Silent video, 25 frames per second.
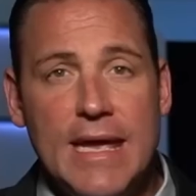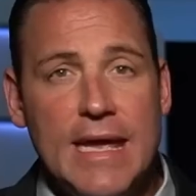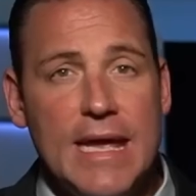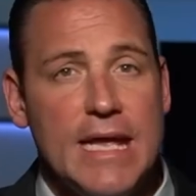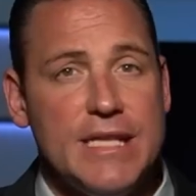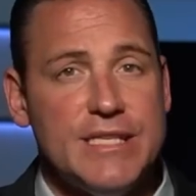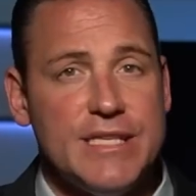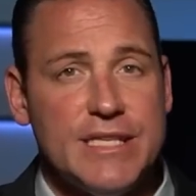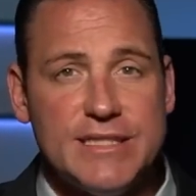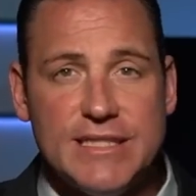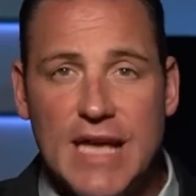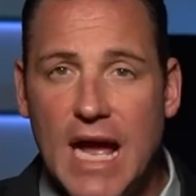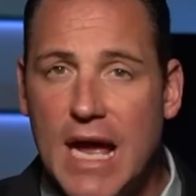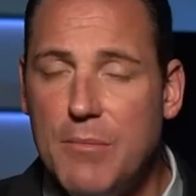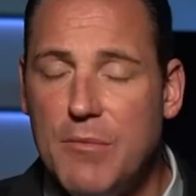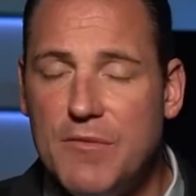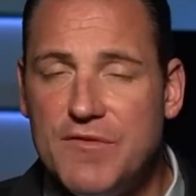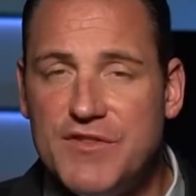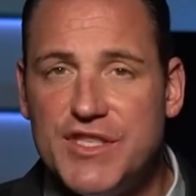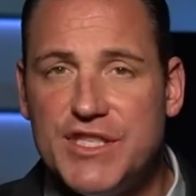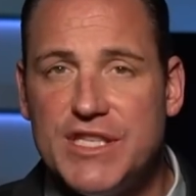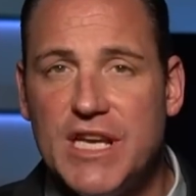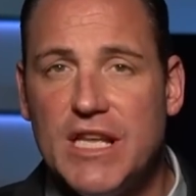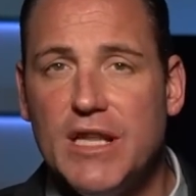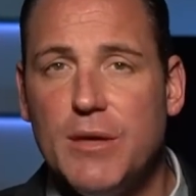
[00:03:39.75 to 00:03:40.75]
It's a time of
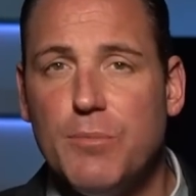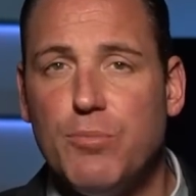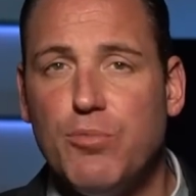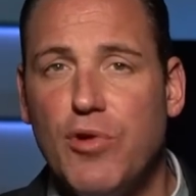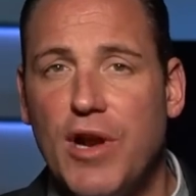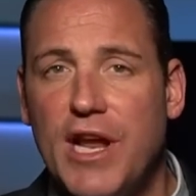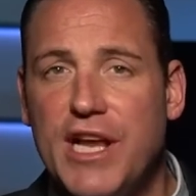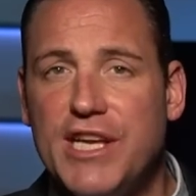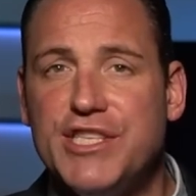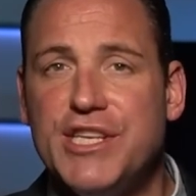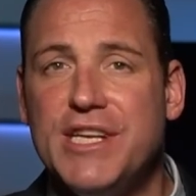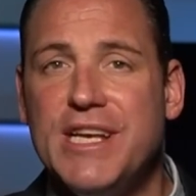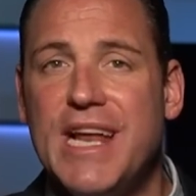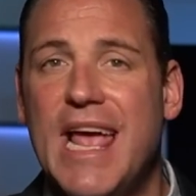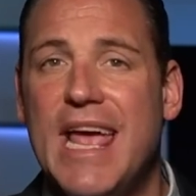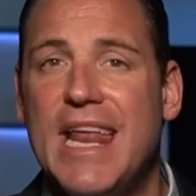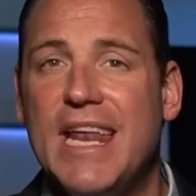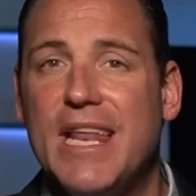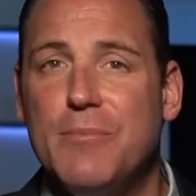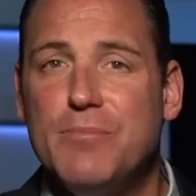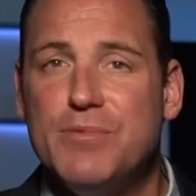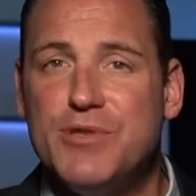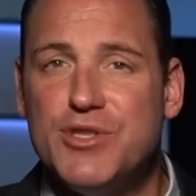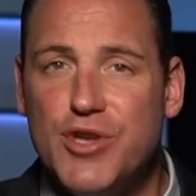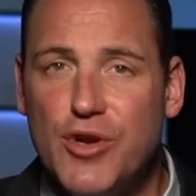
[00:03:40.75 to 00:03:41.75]
celebration and
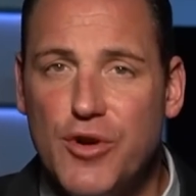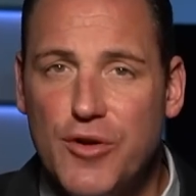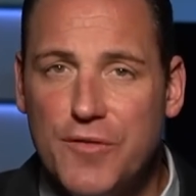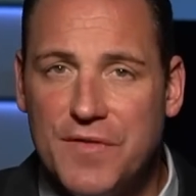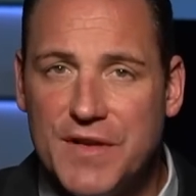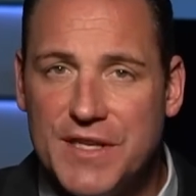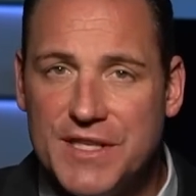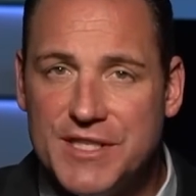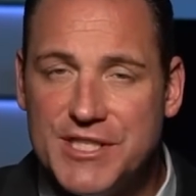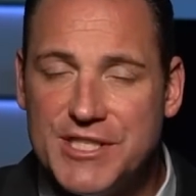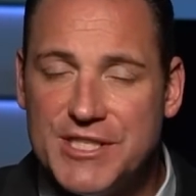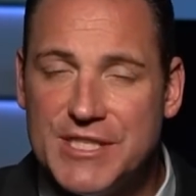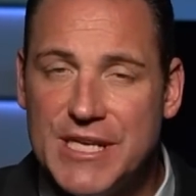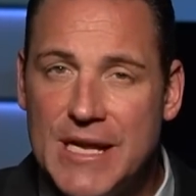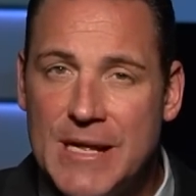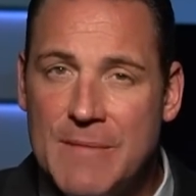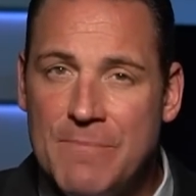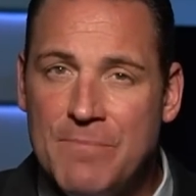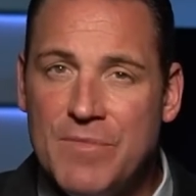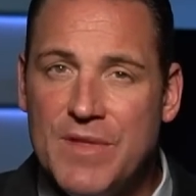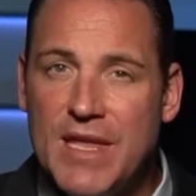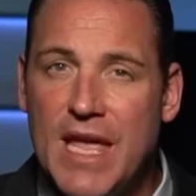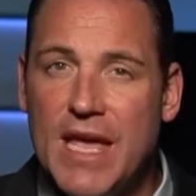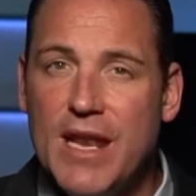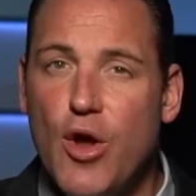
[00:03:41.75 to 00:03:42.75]
observance.
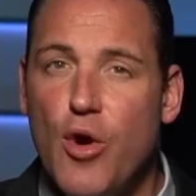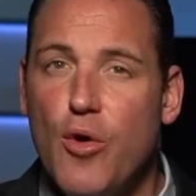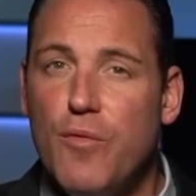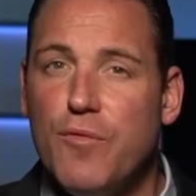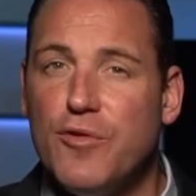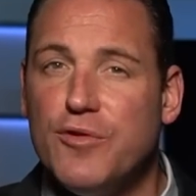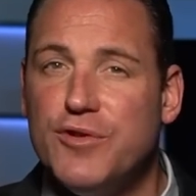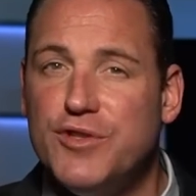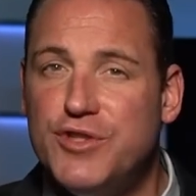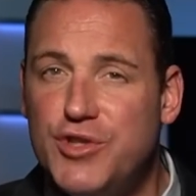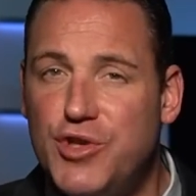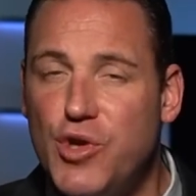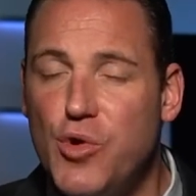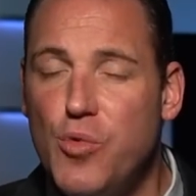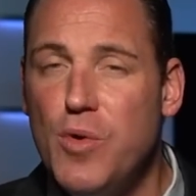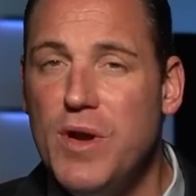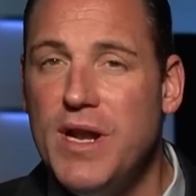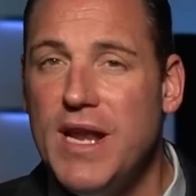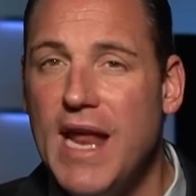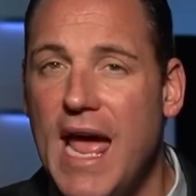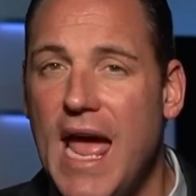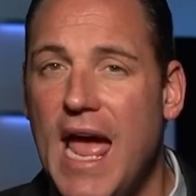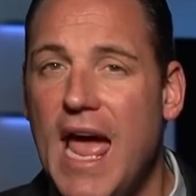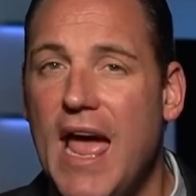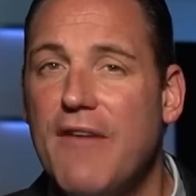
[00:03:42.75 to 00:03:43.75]
Yet over
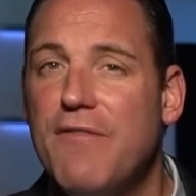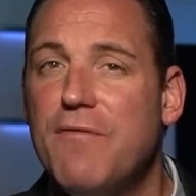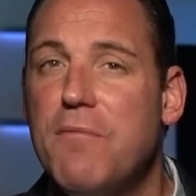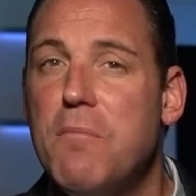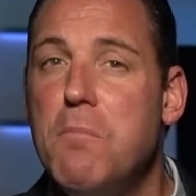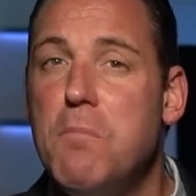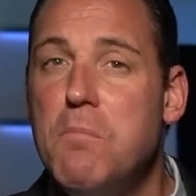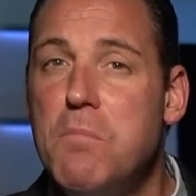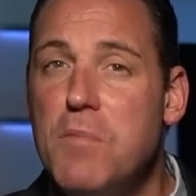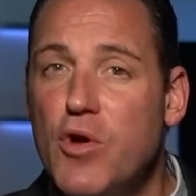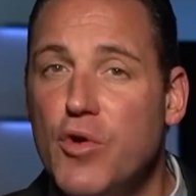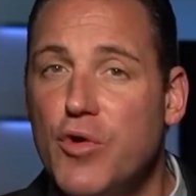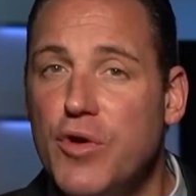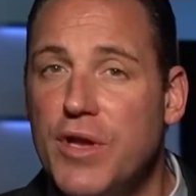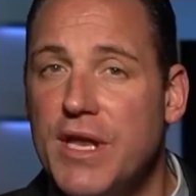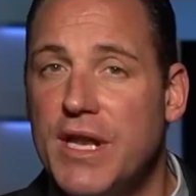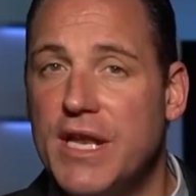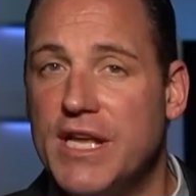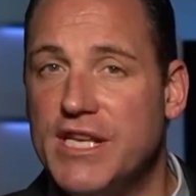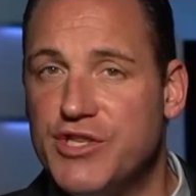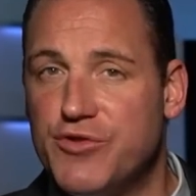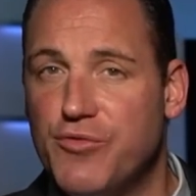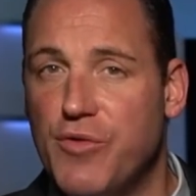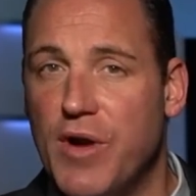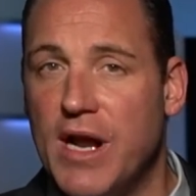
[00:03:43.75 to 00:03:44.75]
2.5 million
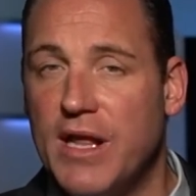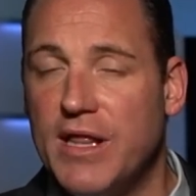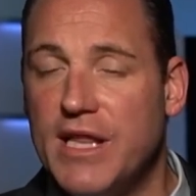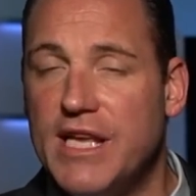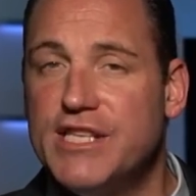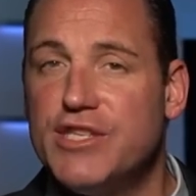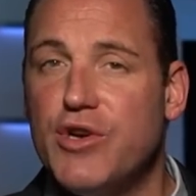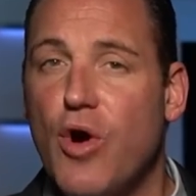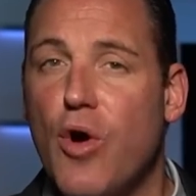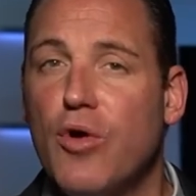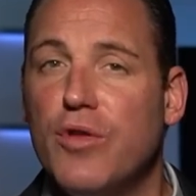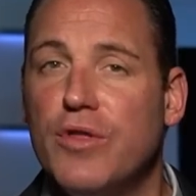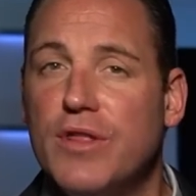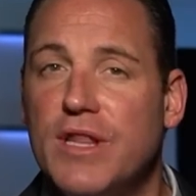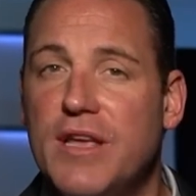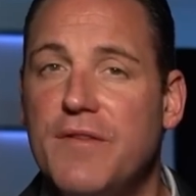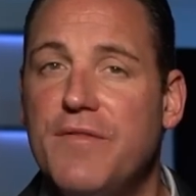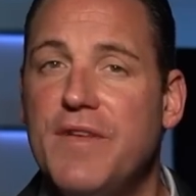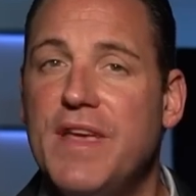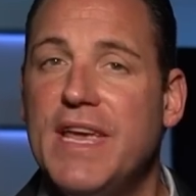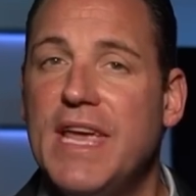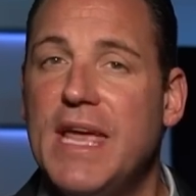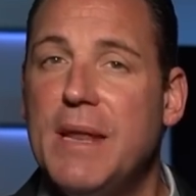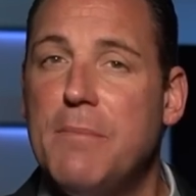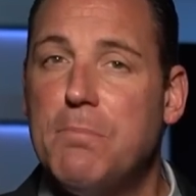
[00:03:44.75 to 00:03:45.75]
Israelis are
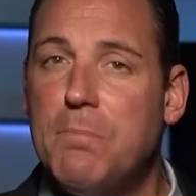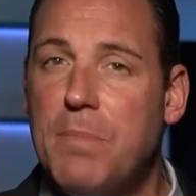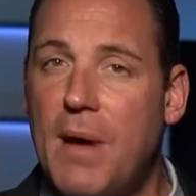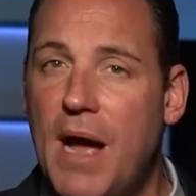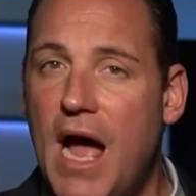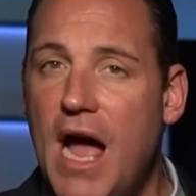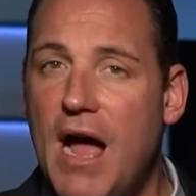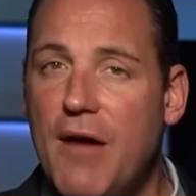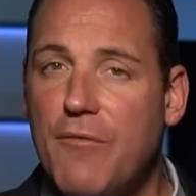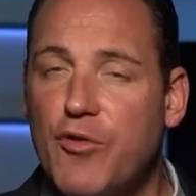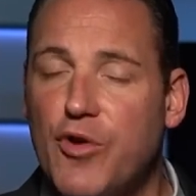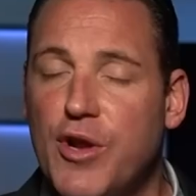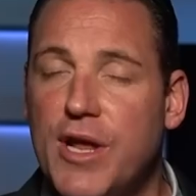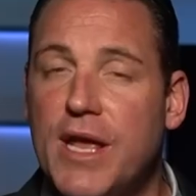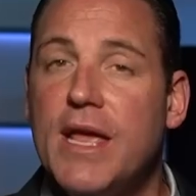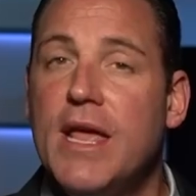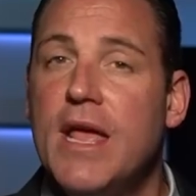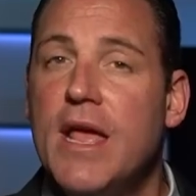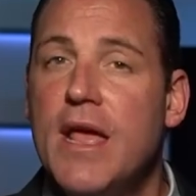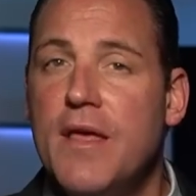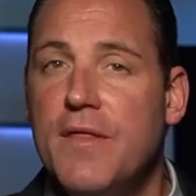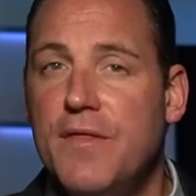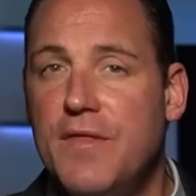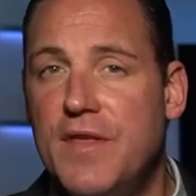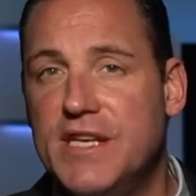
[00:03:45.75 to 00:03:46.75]
living in poverty
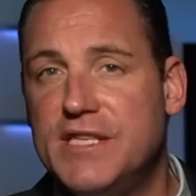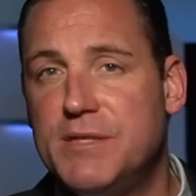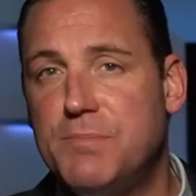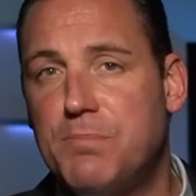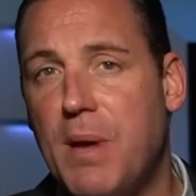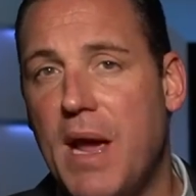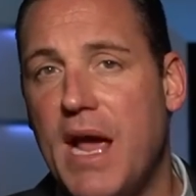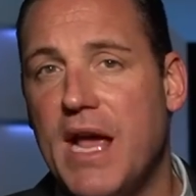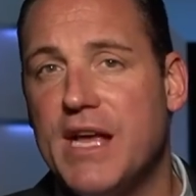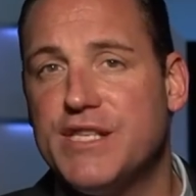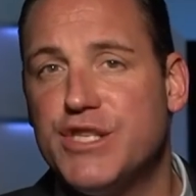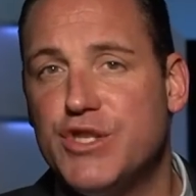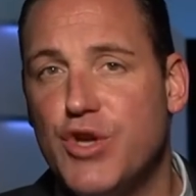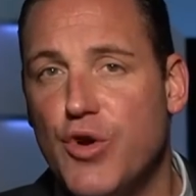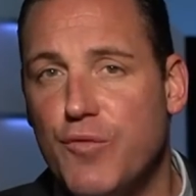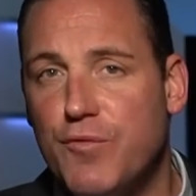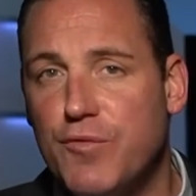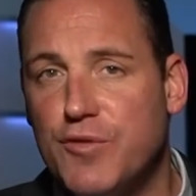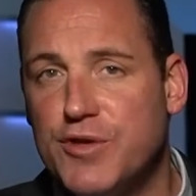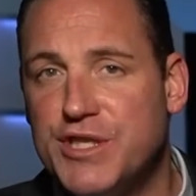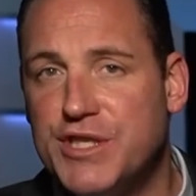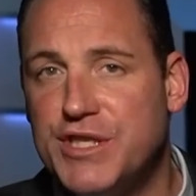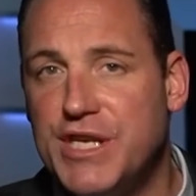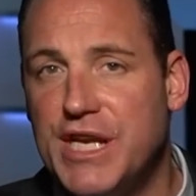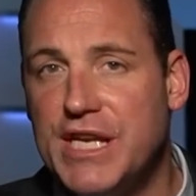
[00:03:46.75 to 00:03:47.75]
this
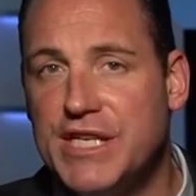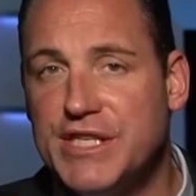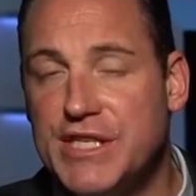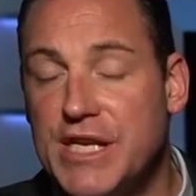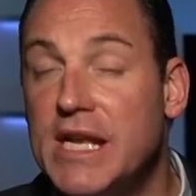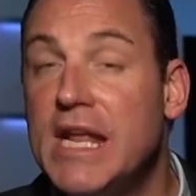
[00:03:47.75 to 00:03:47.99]
Passover season,